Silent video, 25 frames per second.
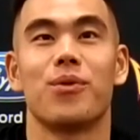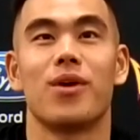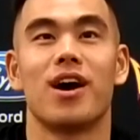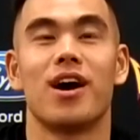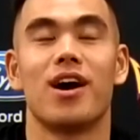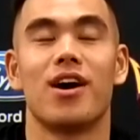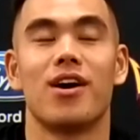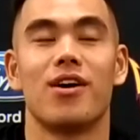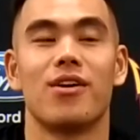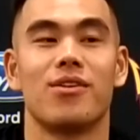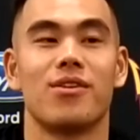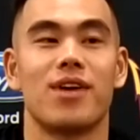
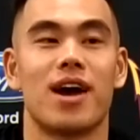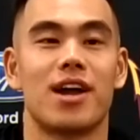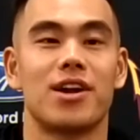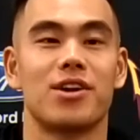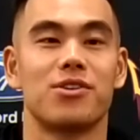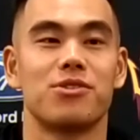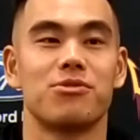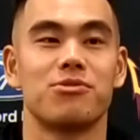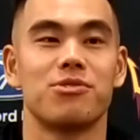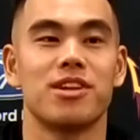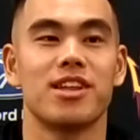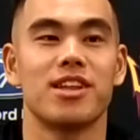Well, I
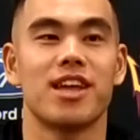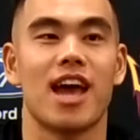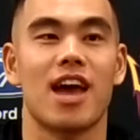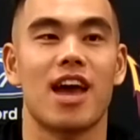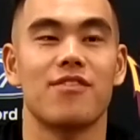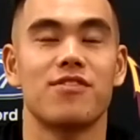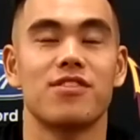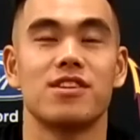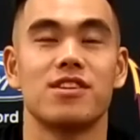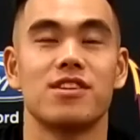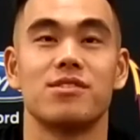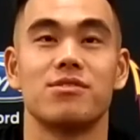don't really
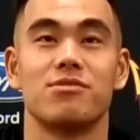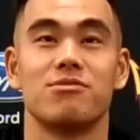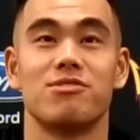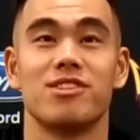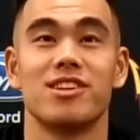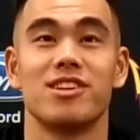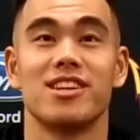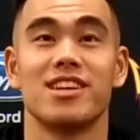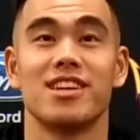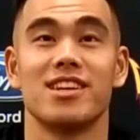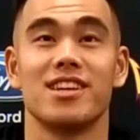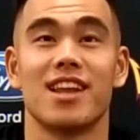have a
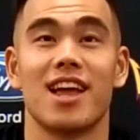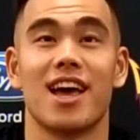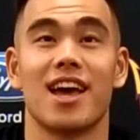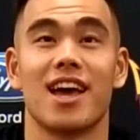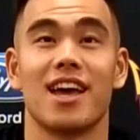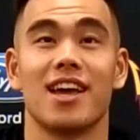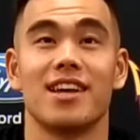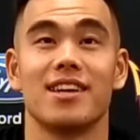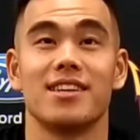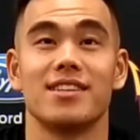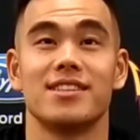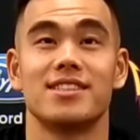really
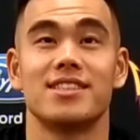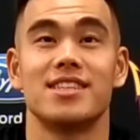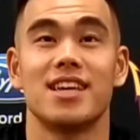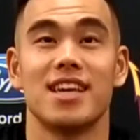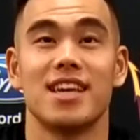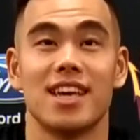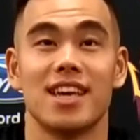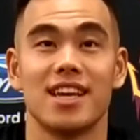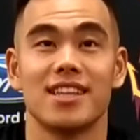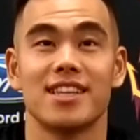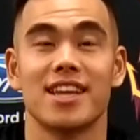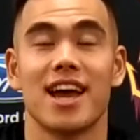like
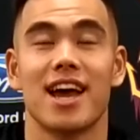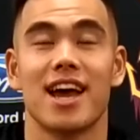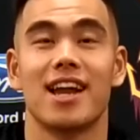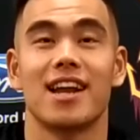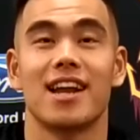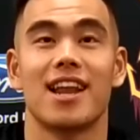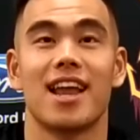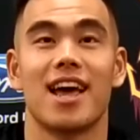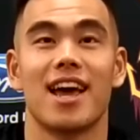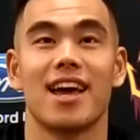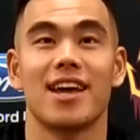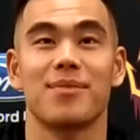team that I
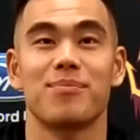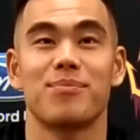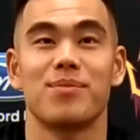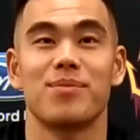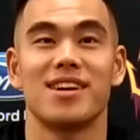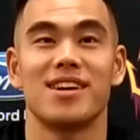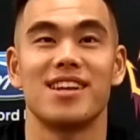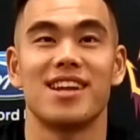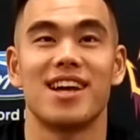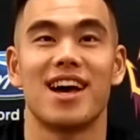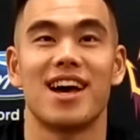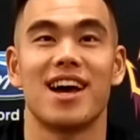like,
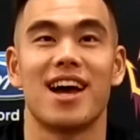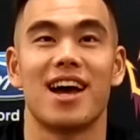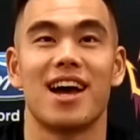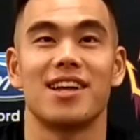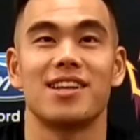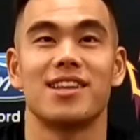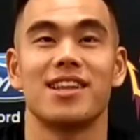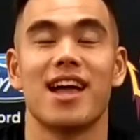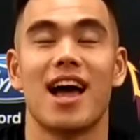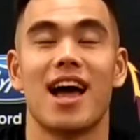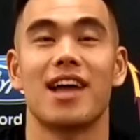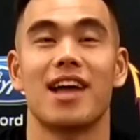but
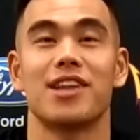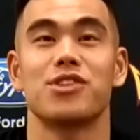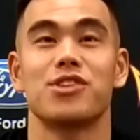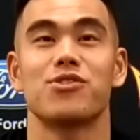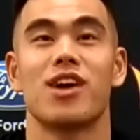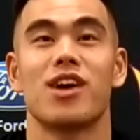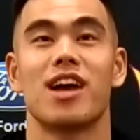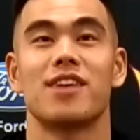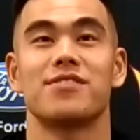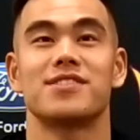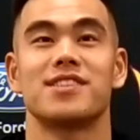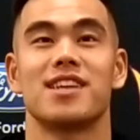I do
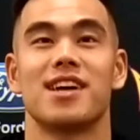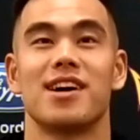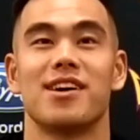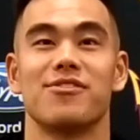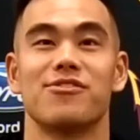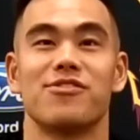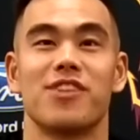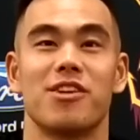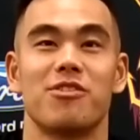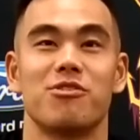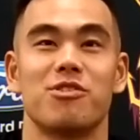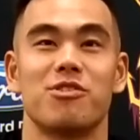have some
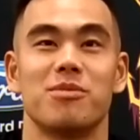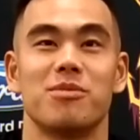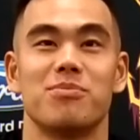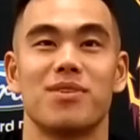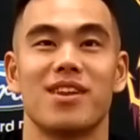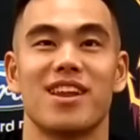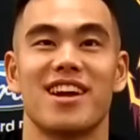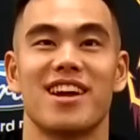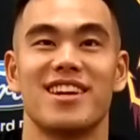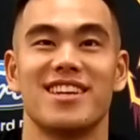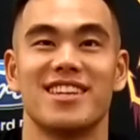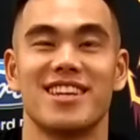favorite
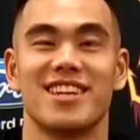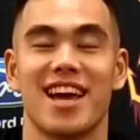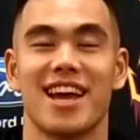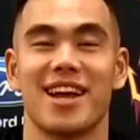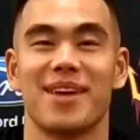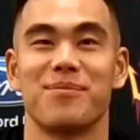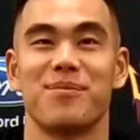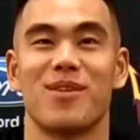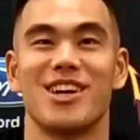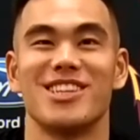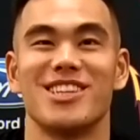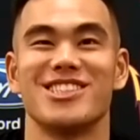player
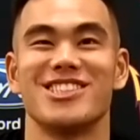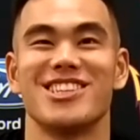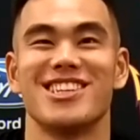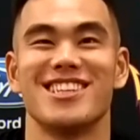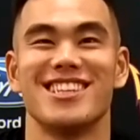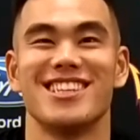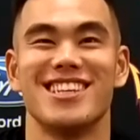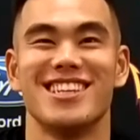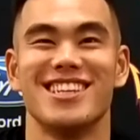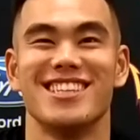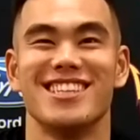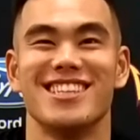like
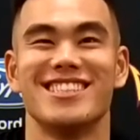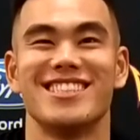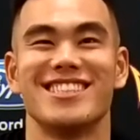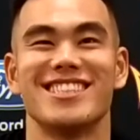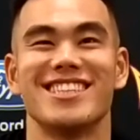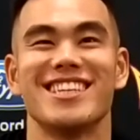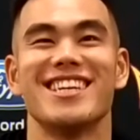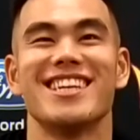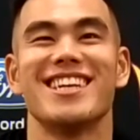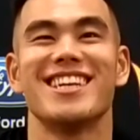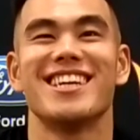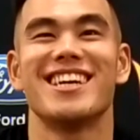Marshawn Lynch.
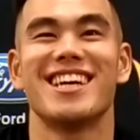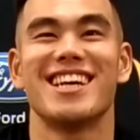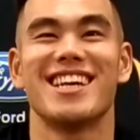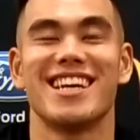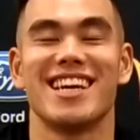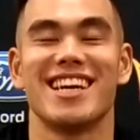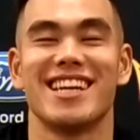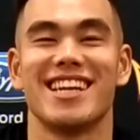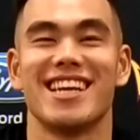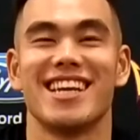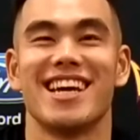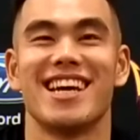
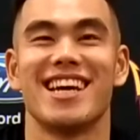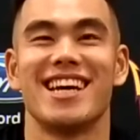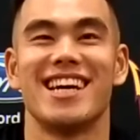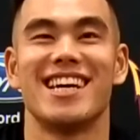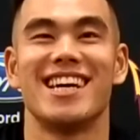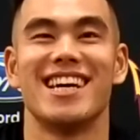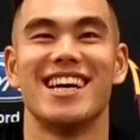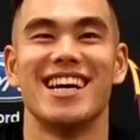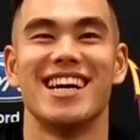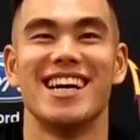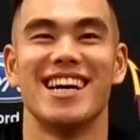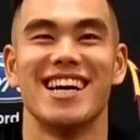And then,
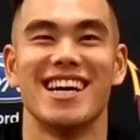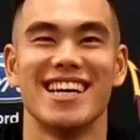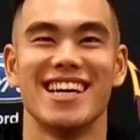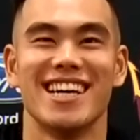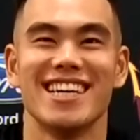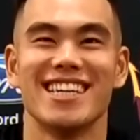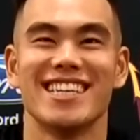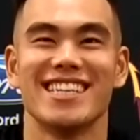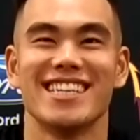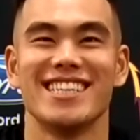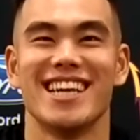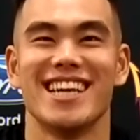
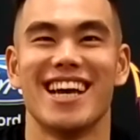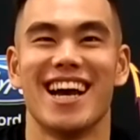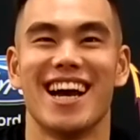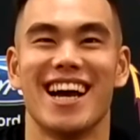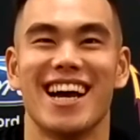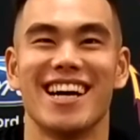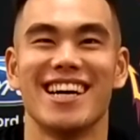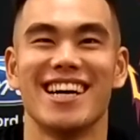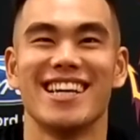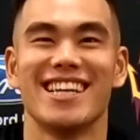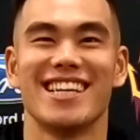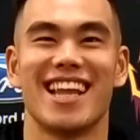
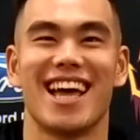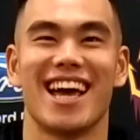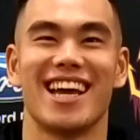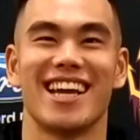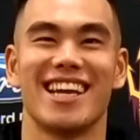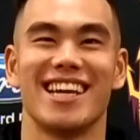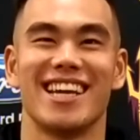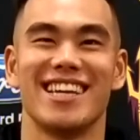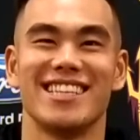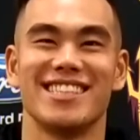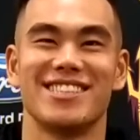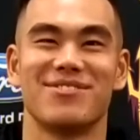yeah,
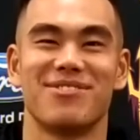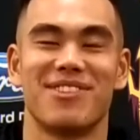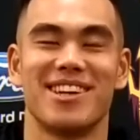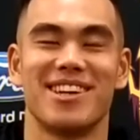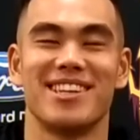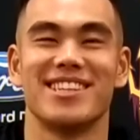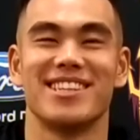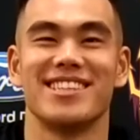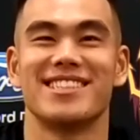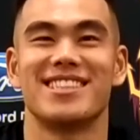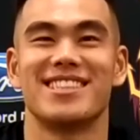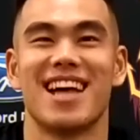like his
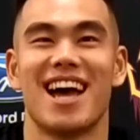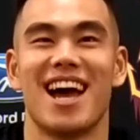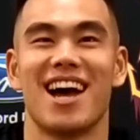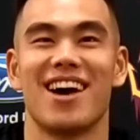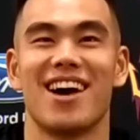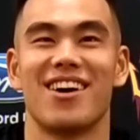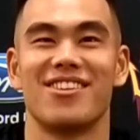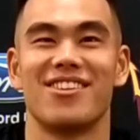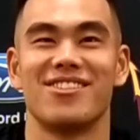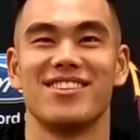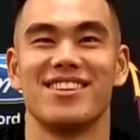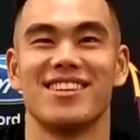running
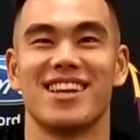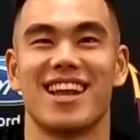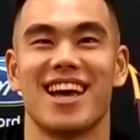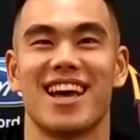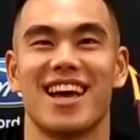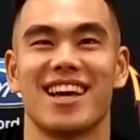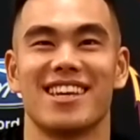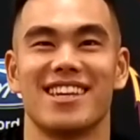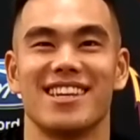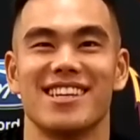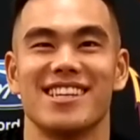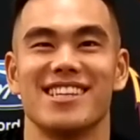style, I really
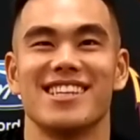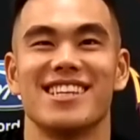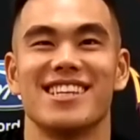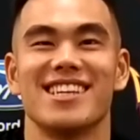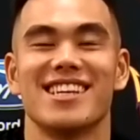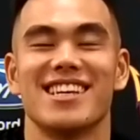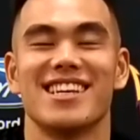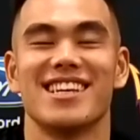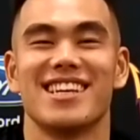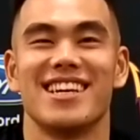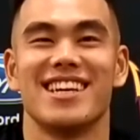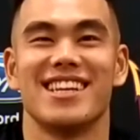like it.
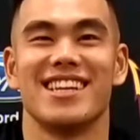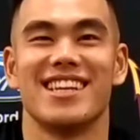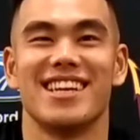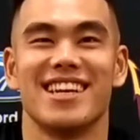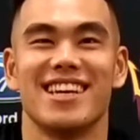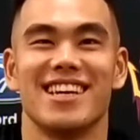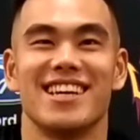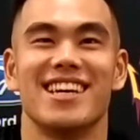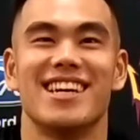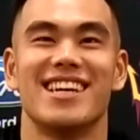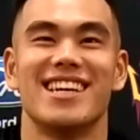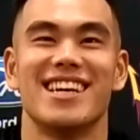And
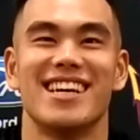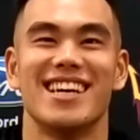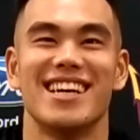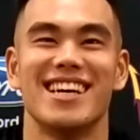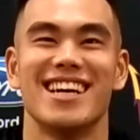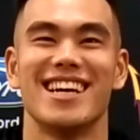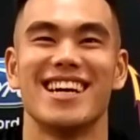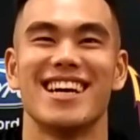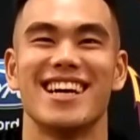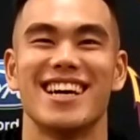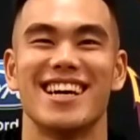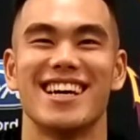then,
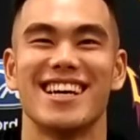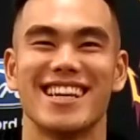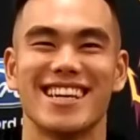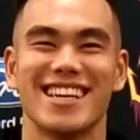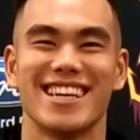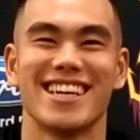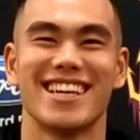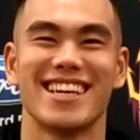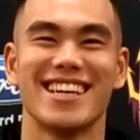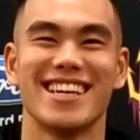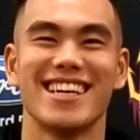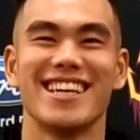
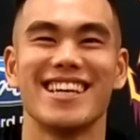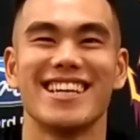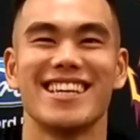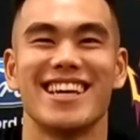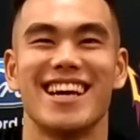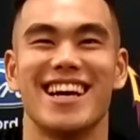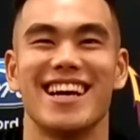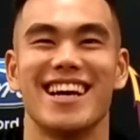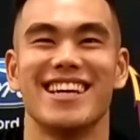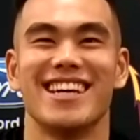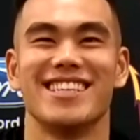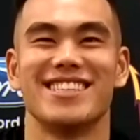
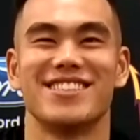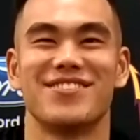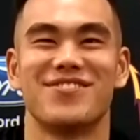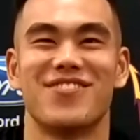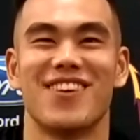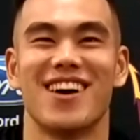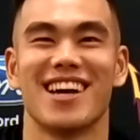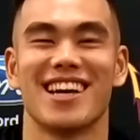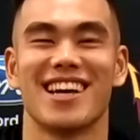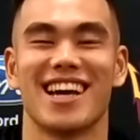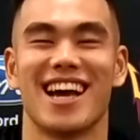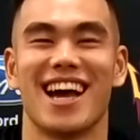yeah, he's a
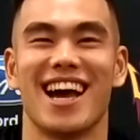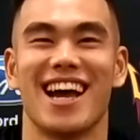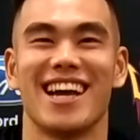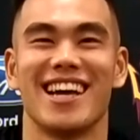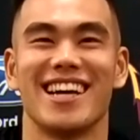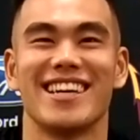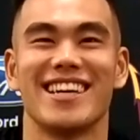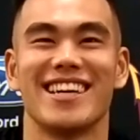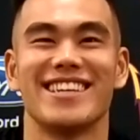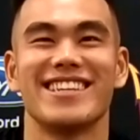fun guy.